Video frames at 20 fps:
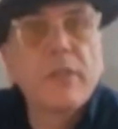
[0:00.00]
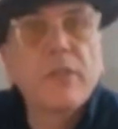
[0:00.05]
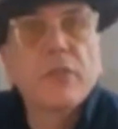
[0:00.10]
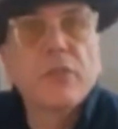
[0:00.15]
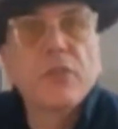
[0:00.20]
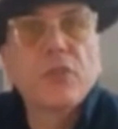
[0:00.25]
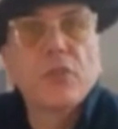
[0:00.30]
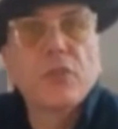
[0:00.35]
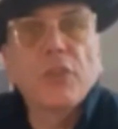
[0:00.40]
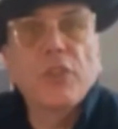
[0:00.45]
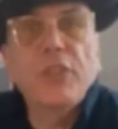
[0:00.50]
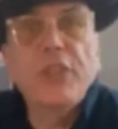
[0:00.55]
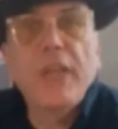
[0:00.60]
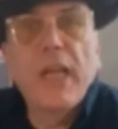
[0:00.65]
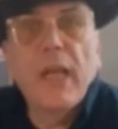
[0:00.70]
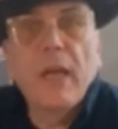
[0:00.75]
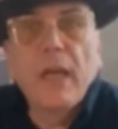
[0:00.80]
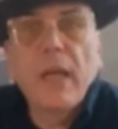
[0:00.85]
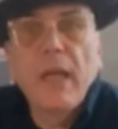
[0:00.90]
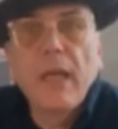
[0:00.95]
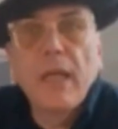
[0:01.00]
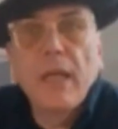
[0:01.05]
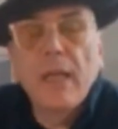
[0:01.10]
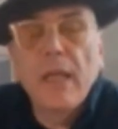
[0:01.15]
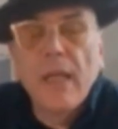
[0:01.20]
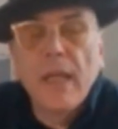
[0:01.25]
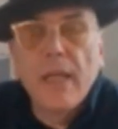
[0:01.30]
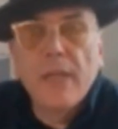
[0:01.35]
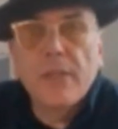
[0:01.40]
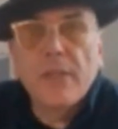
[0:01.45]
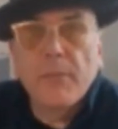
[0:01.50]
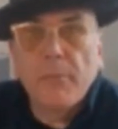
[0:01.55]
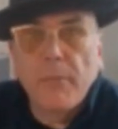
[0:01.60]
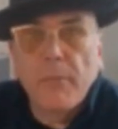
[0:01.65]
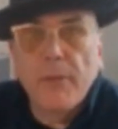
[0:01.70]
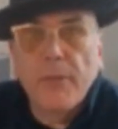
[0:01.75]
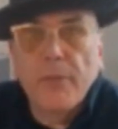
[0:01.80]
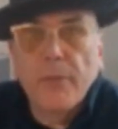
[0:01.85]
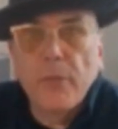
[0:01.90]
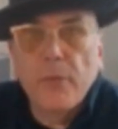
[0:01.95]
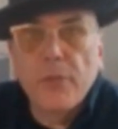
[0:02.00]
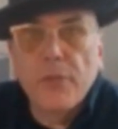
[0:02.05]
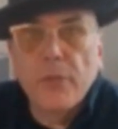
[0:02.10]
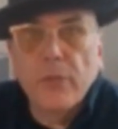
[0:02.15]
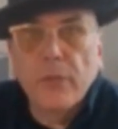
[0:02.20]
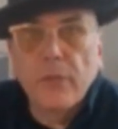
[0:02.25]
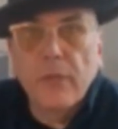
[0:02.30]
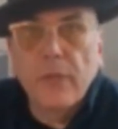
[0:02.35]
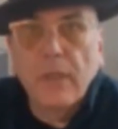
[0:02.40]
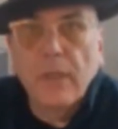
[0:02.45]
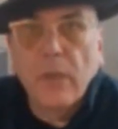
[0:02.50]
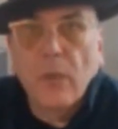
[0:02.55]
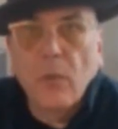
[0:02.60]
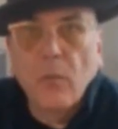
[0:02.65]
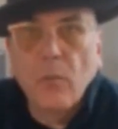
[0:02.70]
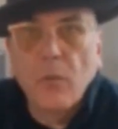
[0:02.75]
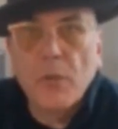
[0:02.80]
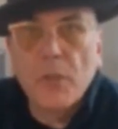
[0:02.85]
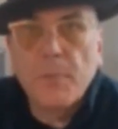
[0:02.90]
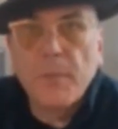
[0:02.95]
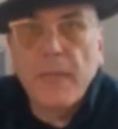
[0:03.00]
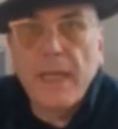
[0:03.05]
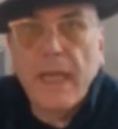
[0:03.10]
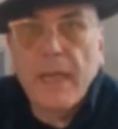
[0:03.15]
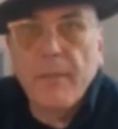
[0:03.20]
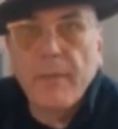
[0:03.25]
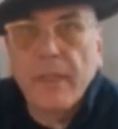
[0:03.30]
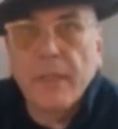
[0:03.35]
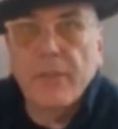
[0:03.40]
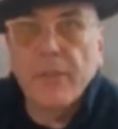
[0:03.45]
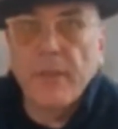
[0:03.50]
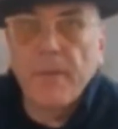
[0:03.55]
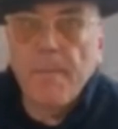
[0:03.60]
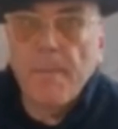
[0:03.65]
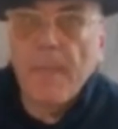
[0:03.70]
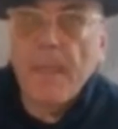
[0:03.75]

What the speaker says: to sort of share some of my thoughts on what's been happening. So